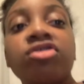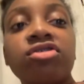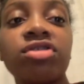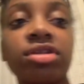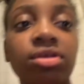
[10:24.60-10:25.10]

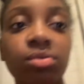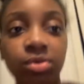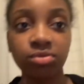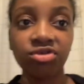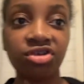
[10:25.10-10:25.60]
shirt that they
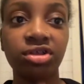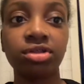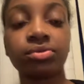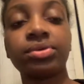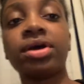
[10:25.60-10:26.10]
wear with
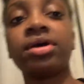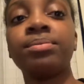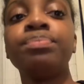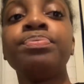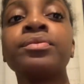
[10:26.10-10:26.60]
jeans or whatnot.
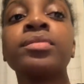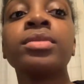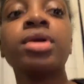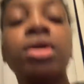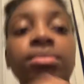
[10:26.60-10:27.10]

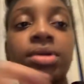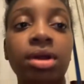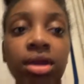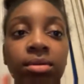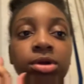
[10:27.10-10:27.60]
But
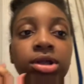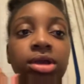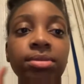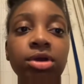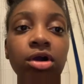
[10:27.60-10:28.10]
I am going to
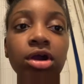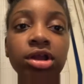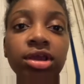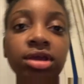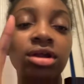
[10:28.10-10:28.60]
get me a
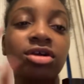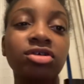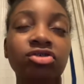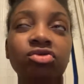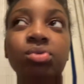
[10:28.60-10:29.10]
cardigan, a
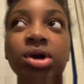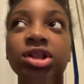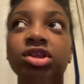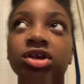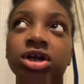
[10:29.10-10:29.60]

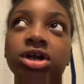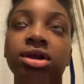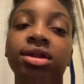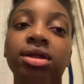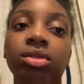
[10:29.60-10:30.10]
sweater,
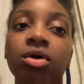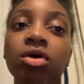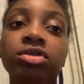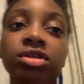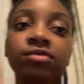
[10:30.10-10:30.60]
and a
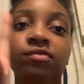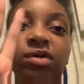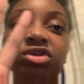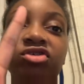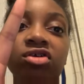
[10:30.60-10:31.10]
long sleeve
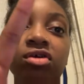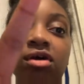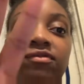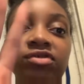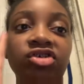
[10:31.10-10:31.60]
white shirt
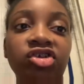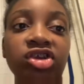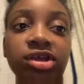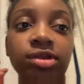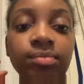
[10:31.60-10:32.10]
off of Shein.